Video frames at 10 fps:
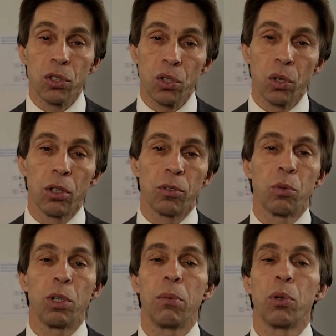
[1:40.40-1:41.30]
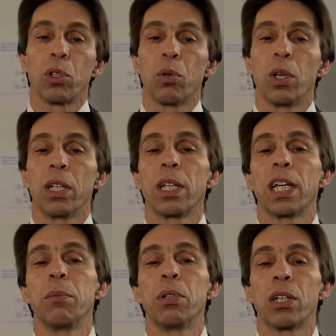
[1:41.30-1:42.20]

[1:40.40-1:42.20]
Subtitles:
control of the wheel motor 1 can be